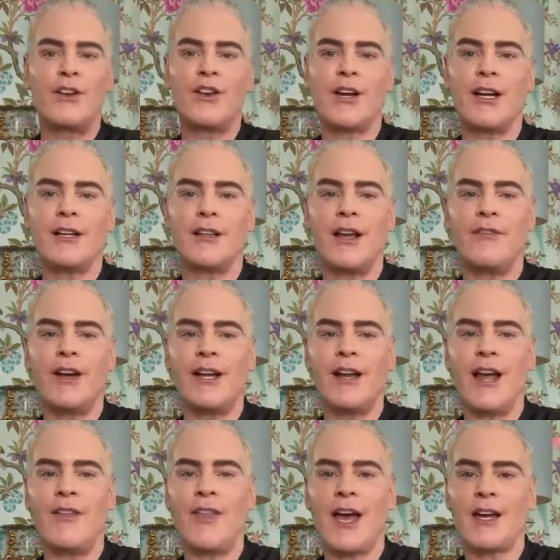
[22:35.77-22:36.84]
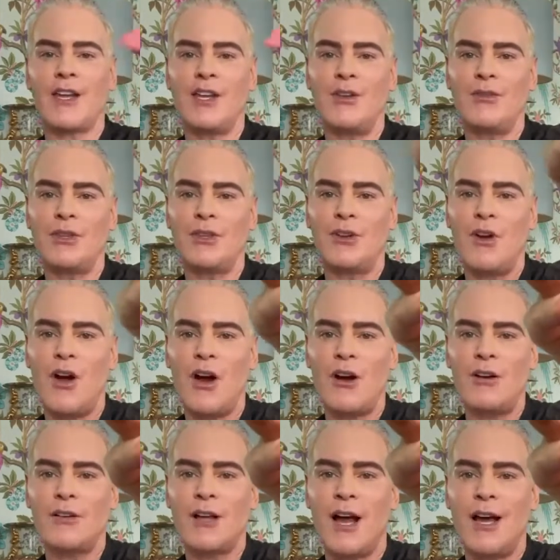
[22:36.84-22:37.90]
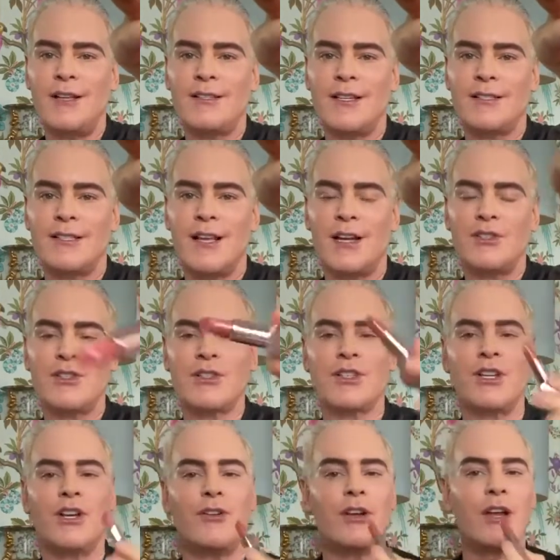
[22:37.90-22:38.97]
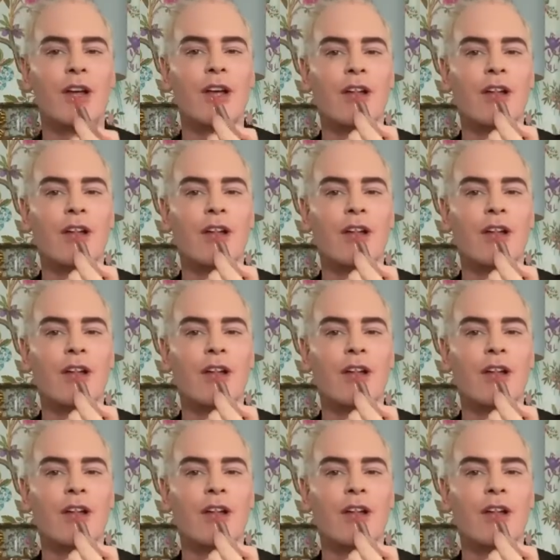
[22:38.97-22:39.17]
You're gonna love it. And that cute little heart, guys, it's not just cute.